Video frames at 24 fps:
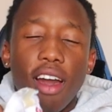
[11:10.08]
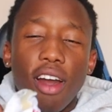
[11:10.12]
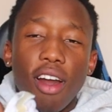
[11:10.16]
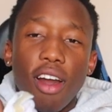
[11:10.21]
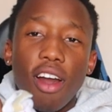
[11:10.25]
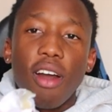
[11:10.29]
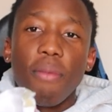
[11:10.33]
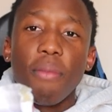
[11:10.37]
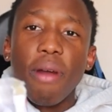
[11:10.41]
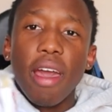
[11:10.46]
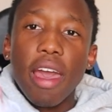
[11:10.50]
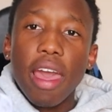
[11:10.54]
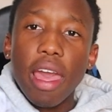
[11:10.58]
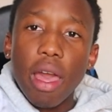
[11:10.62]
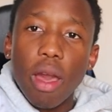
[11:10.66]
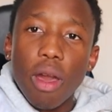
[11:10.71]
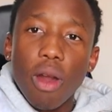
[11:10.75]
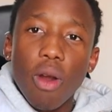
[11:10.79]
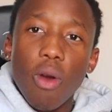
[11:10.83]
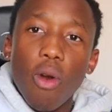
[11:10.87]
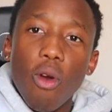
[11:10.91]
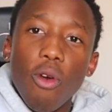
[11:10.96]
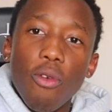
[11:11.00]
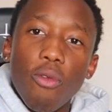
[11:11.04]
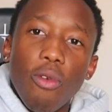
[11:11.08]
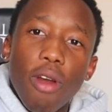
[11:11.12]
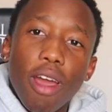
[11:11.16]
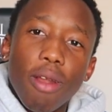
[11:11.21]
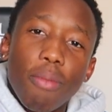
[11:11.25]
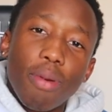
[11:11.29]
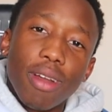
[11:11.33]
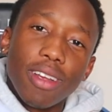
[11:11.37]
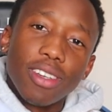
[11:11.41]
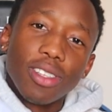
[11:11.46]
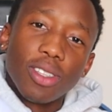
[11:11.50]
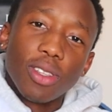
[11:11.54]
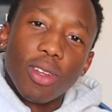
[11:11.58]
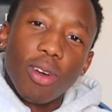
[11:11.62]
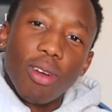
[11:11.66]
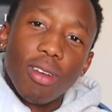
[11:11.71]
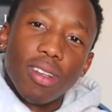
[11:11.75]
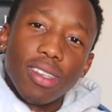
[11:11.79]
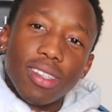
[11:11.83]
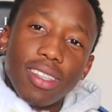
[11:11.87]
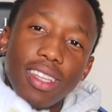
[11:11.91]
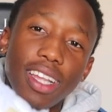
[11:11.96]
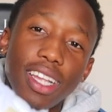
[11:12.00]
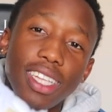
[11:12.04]
are my Off-White
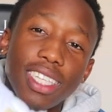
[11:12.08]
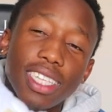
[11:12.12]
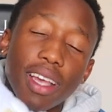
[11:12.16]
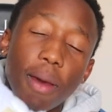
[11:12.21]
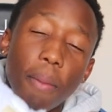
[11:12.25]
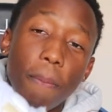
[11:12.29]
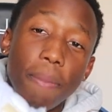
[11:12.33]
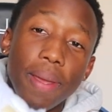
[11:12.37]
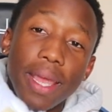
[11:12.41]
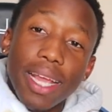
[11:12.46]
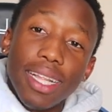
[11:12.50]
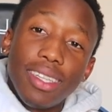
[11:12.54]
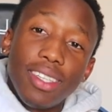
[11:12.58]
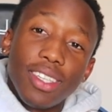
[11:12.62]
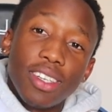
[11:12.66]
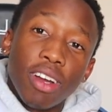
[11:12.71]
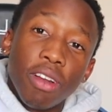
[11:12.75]
Prestos. These are beat.